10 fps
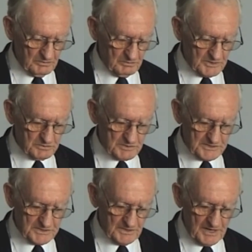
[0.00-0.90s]
which was
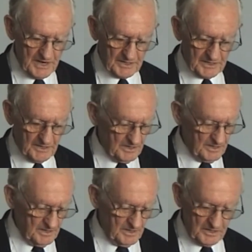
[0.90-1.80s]
still at anchor
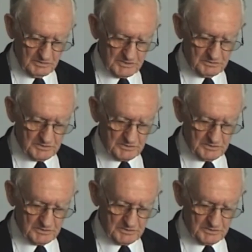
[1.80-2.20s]
and which